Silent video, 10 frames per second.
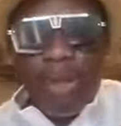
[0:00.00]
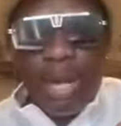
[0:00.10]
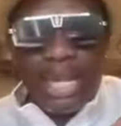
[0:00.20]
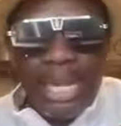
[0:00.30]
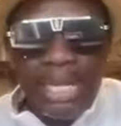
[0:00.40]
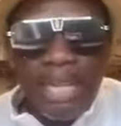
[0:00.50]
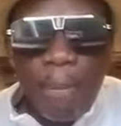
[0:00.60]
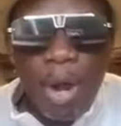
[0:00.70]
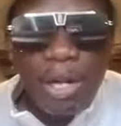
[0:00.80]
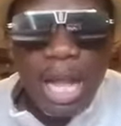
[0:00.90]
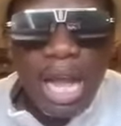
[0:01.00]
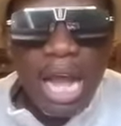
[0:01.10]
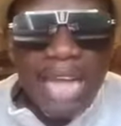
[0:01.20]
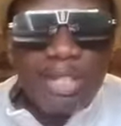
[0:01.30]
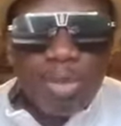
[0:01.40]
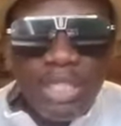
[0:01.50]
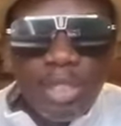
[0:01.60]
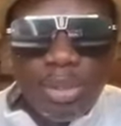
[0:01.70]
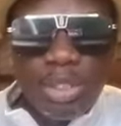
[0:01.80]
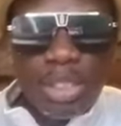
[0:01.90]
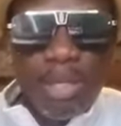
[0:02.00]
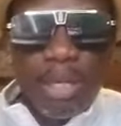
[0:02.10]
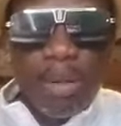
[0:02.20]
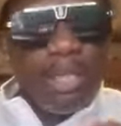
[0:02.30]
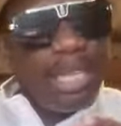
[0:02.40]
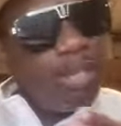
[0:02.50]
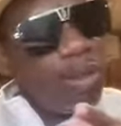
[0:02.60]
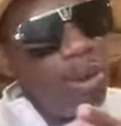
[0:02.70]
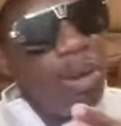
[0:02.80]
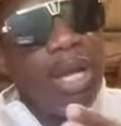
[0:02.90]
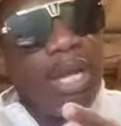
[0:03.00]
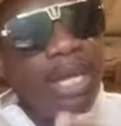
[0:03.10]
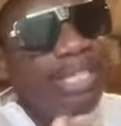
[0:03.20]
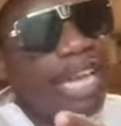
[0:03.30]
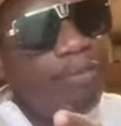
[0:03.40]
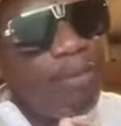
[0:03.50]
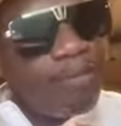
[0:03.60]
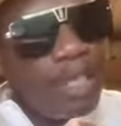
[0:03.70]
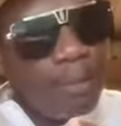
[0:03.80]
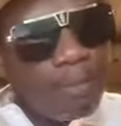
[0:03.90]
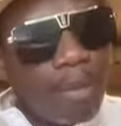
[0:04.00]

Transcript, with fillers: what Kennedy Agyapong has 22 children? Oh, is that so? He said 15,